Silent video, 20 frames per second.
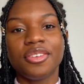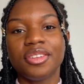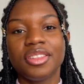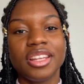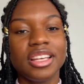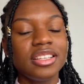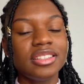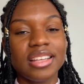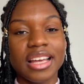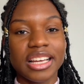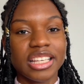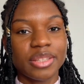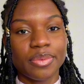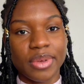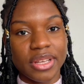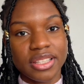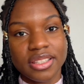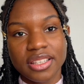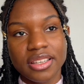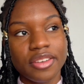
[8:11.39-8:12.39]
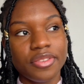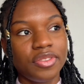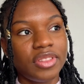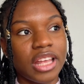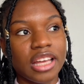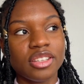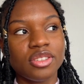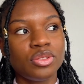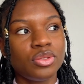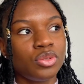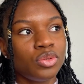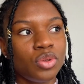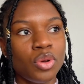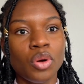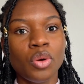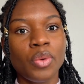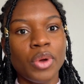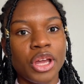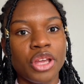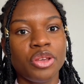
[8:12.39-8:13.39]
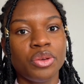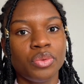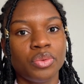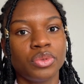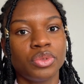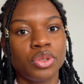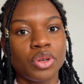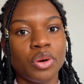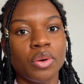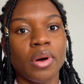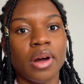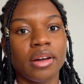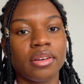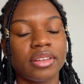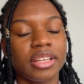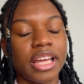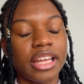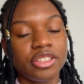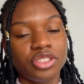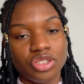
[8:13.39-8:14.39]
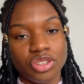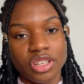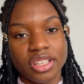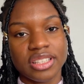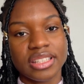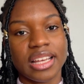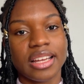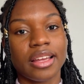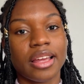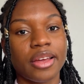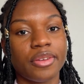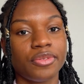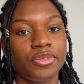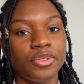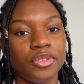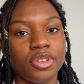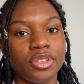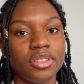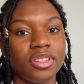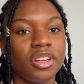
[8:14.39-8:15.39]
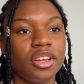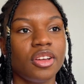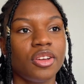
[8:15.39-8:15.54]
Things are expensive. There's no way you would go out, get drinks and get food